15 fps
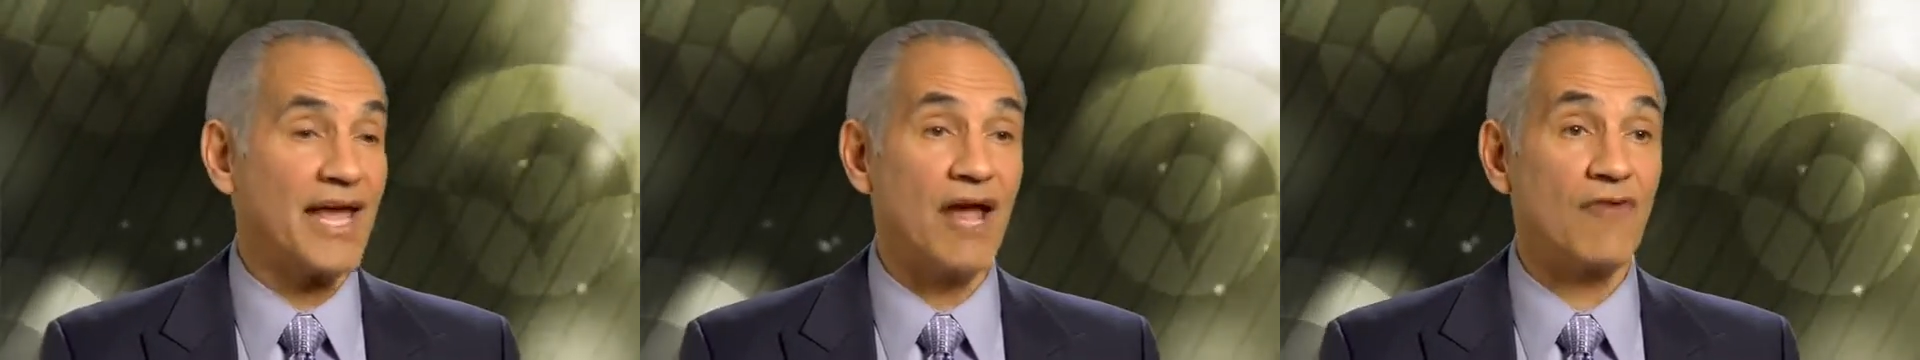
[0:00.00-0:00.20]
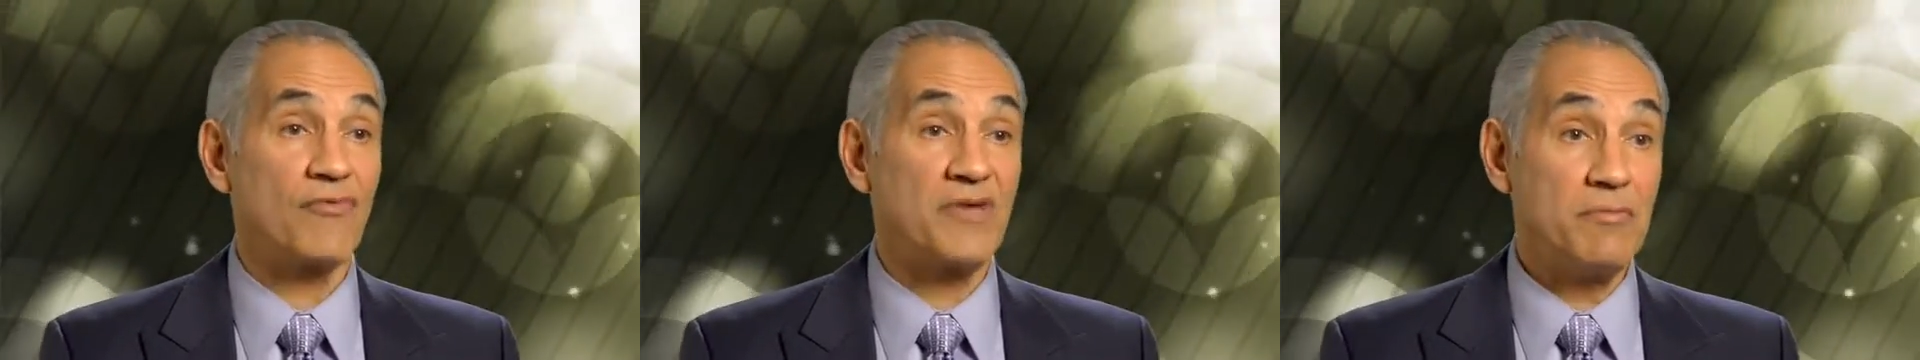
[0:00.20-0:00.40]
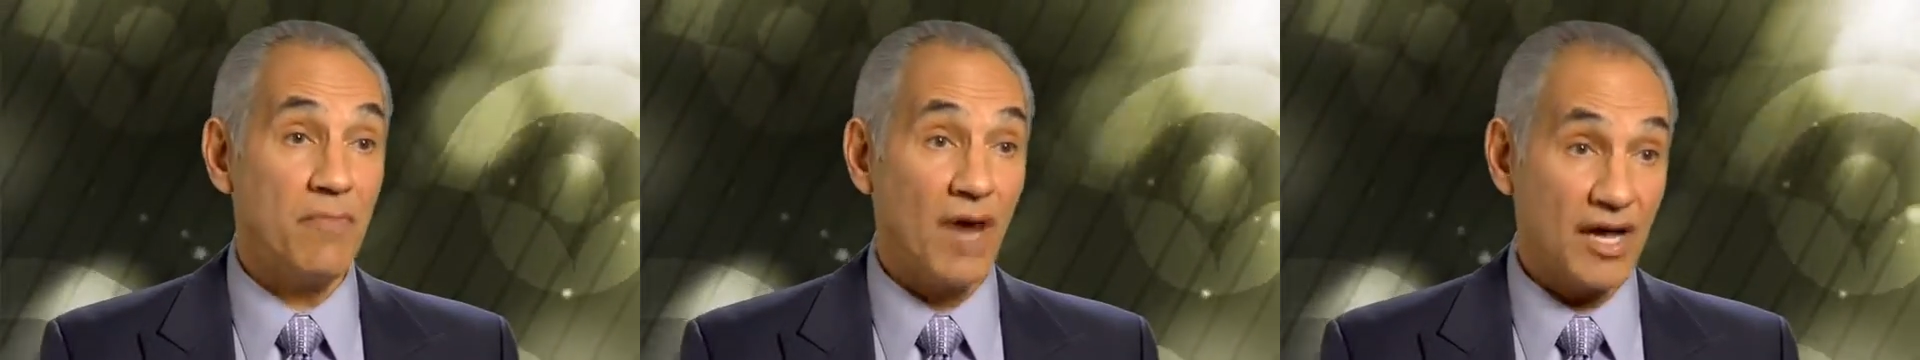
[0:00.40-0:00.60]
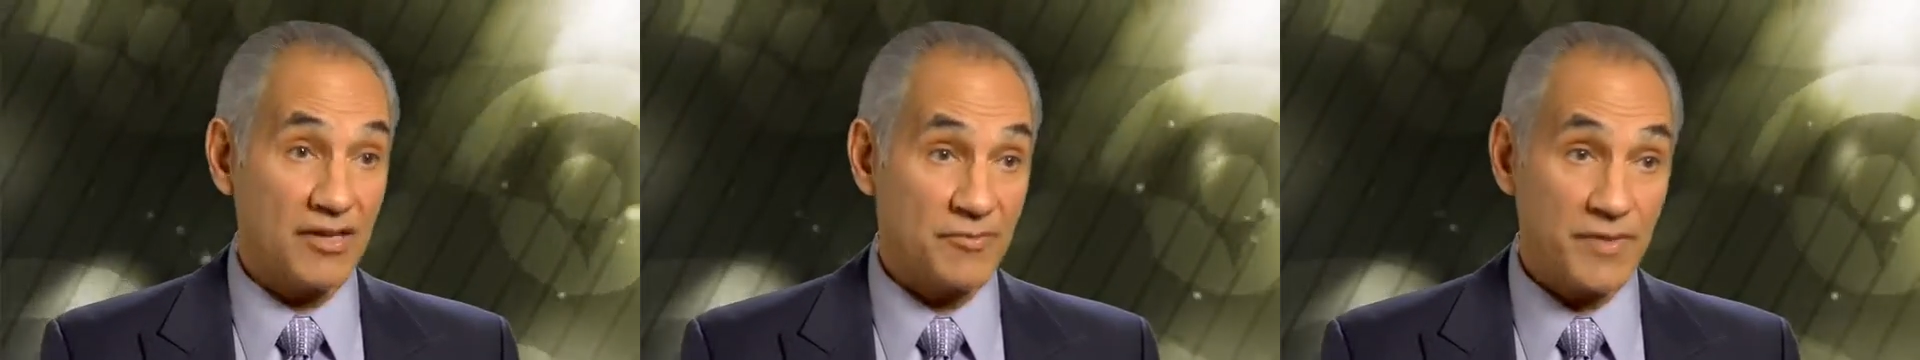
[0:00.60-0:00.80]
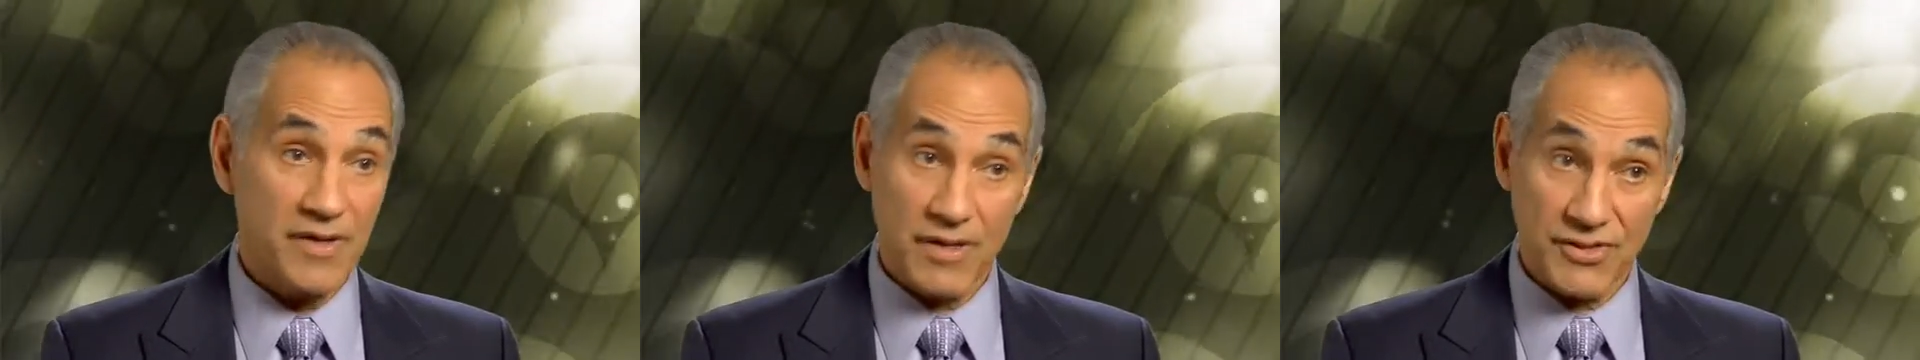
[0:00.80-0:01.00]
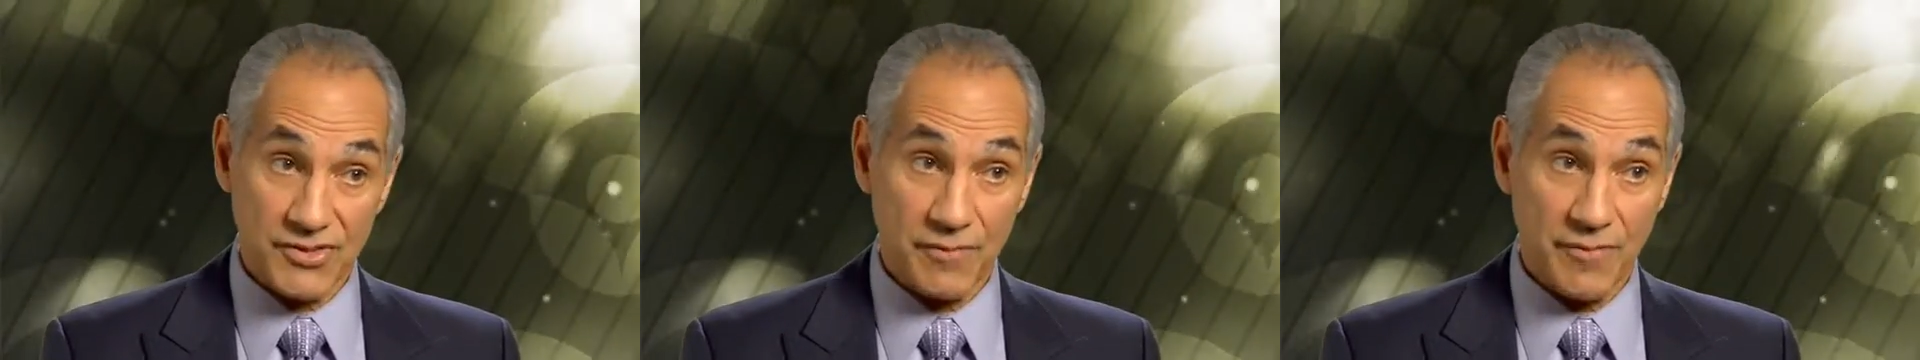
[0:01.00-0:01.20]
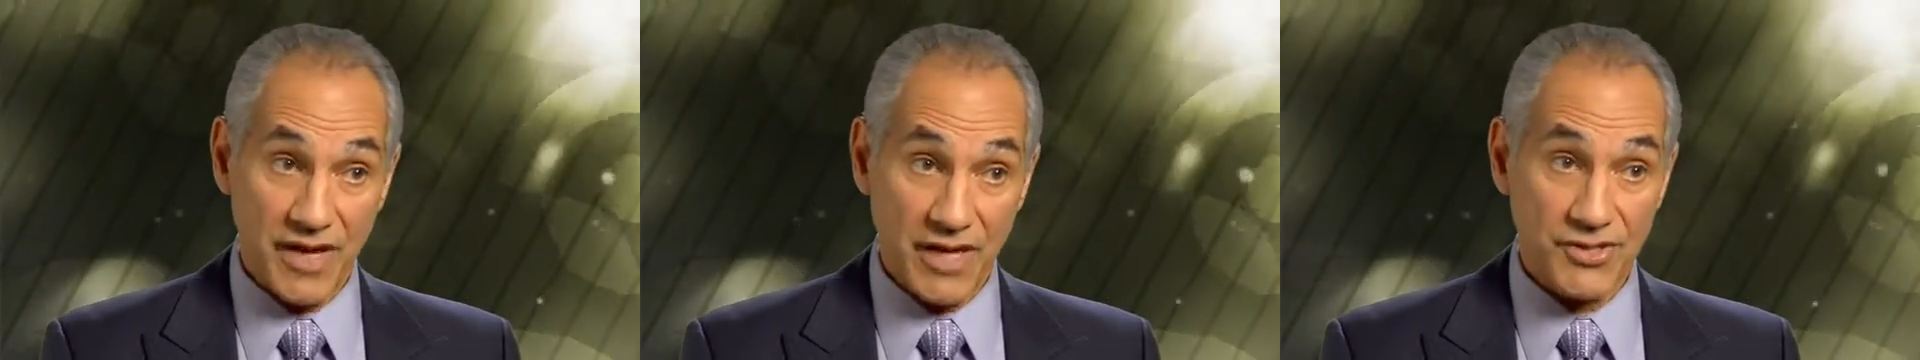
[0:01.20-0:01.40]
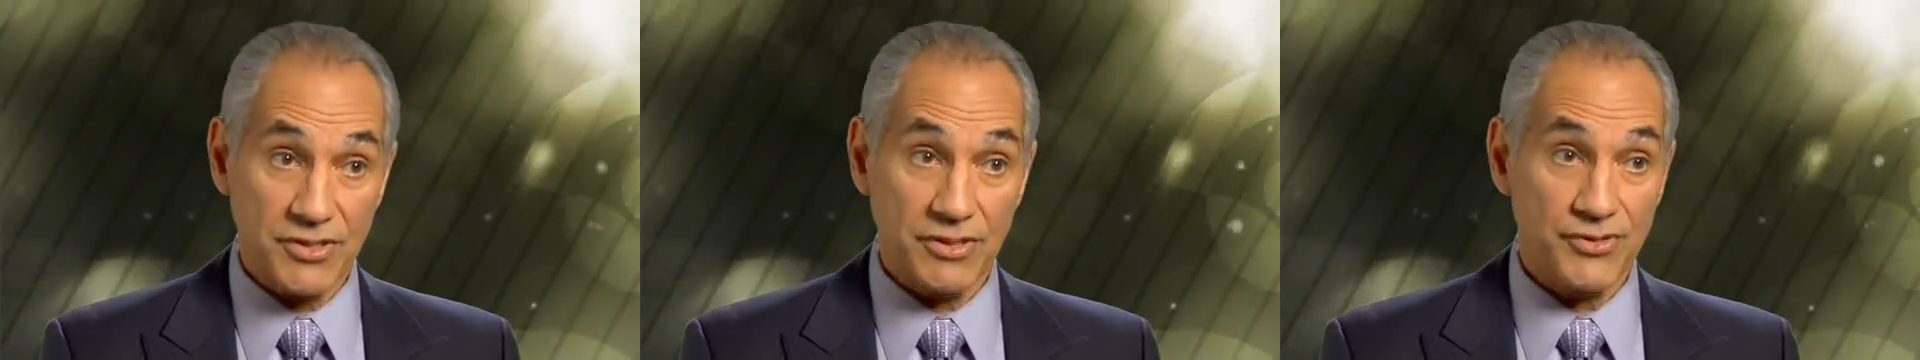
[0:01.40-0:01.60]
every month because the
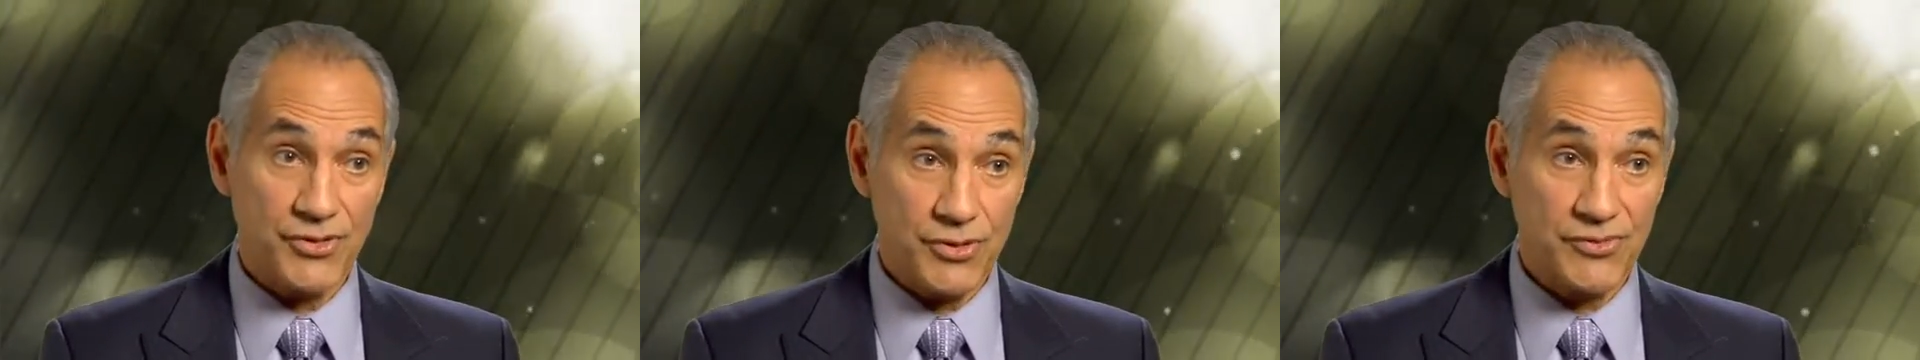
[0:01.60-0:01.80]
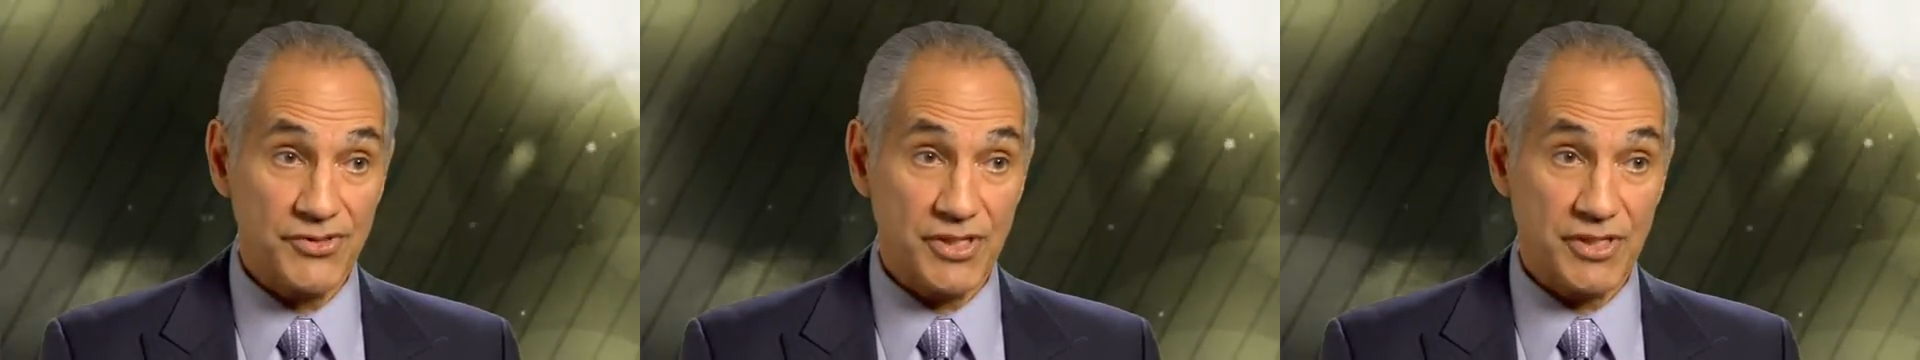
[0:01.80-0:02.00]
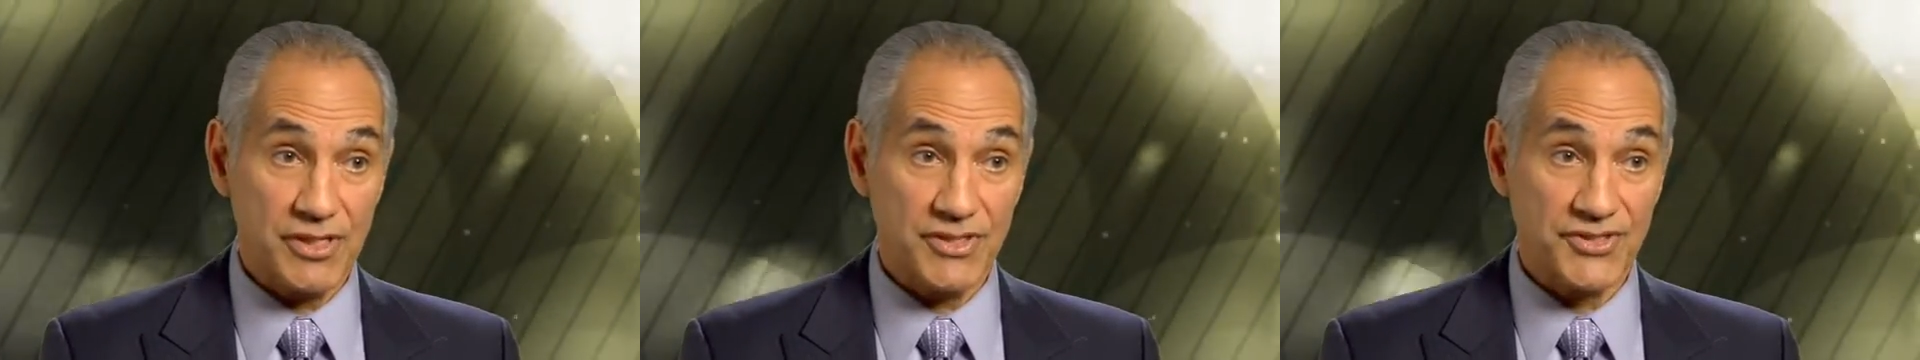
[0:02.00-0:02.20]
patient is using